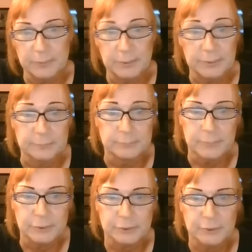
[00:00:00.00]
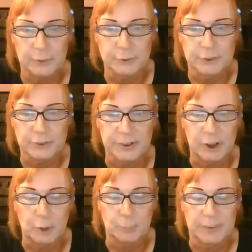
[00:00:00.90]
No, I struggle just like
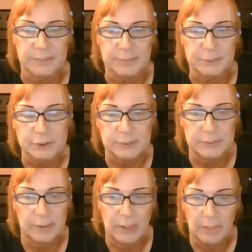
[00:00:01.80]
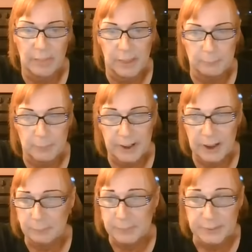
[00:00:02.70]
everybody else. Am I
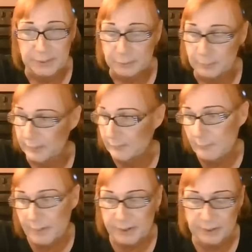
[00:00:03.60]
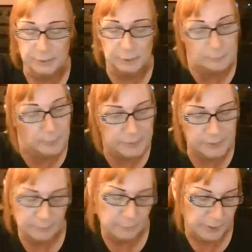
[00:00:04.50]
happy? Yes. My kid,
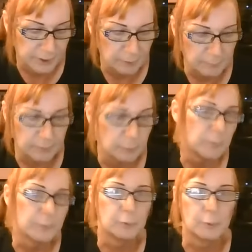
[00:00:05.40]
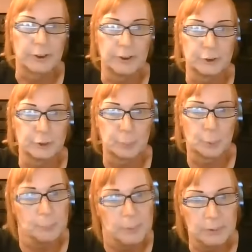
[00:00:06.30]
when I came out, my 4 kids
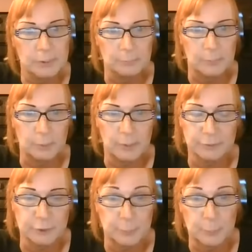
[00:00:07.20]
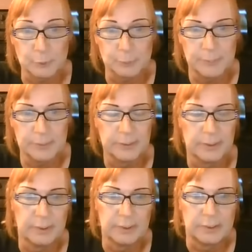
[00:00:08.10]
support me. My wife supports me,
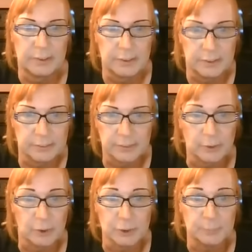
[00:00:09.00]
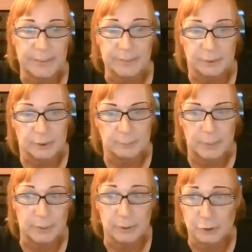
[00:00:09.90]
and they're all that matters. My
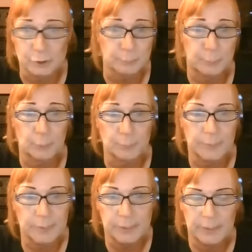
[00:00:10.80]
dogs support me.